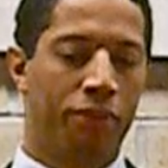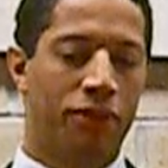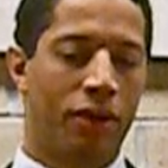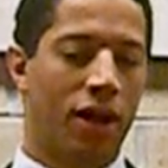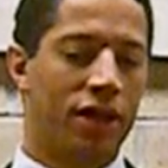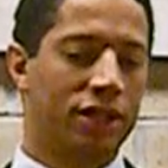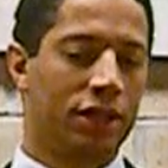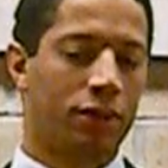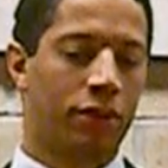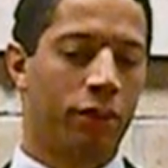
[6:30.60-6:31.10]
The
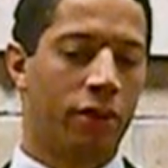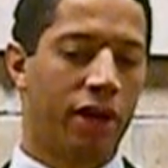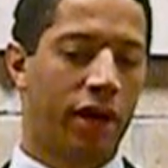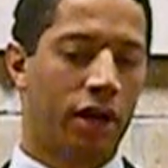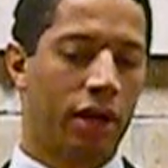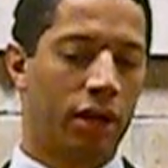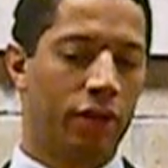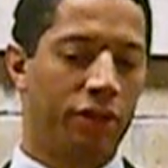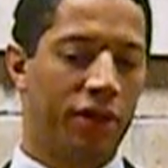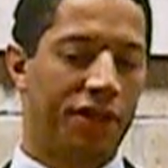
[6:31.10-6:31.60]
project we're
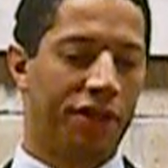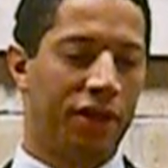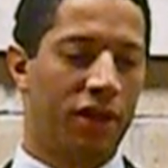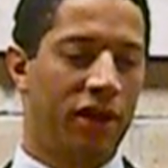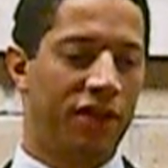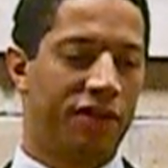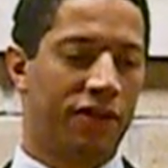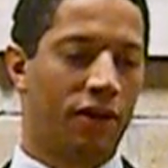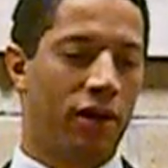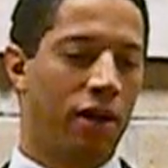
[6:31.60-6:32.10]
working with
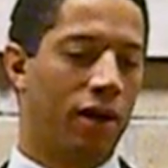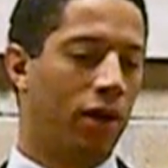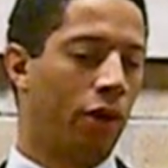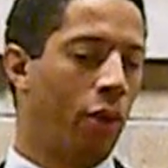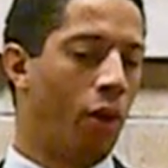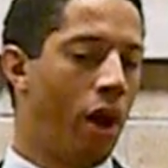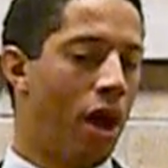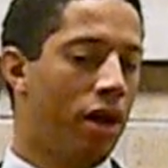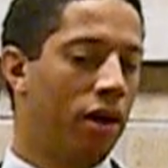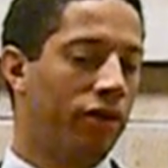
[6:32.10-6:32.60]
is
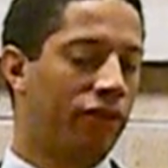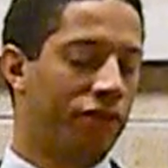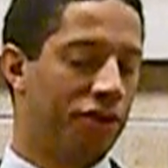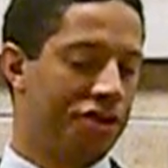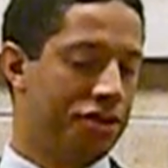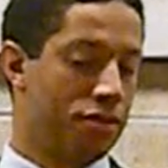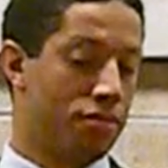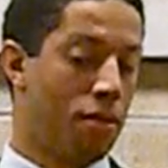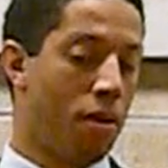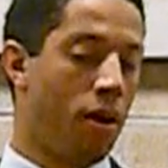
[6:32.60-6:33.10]
called Water
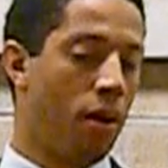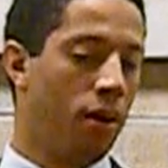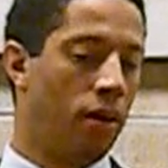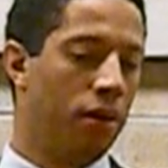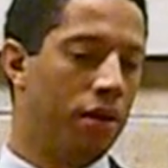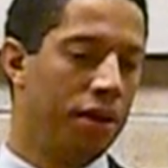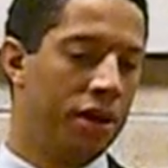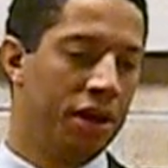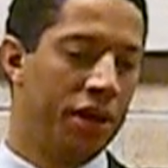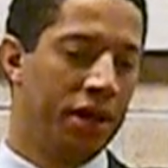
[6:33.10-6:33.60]
for
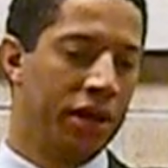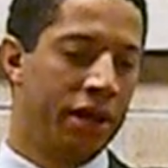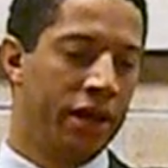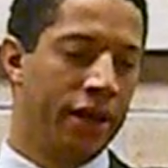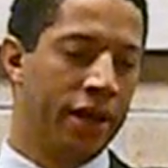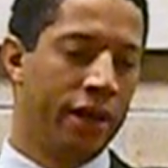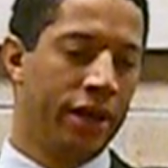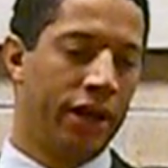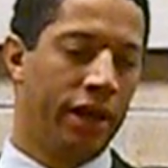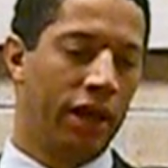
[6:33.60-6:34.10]
Tomorrow.
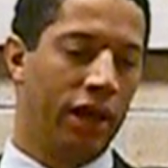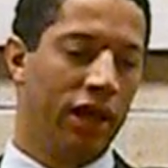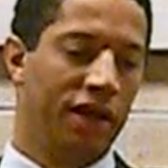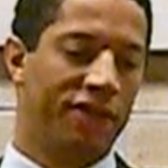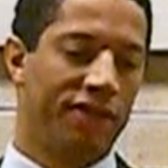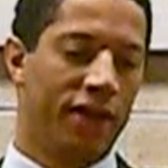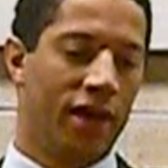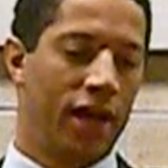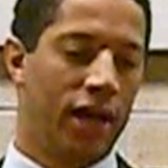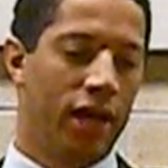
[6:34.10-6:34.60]

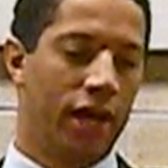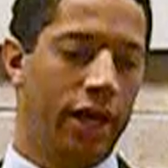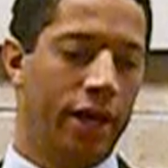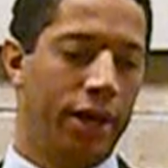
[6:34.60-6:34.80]
It's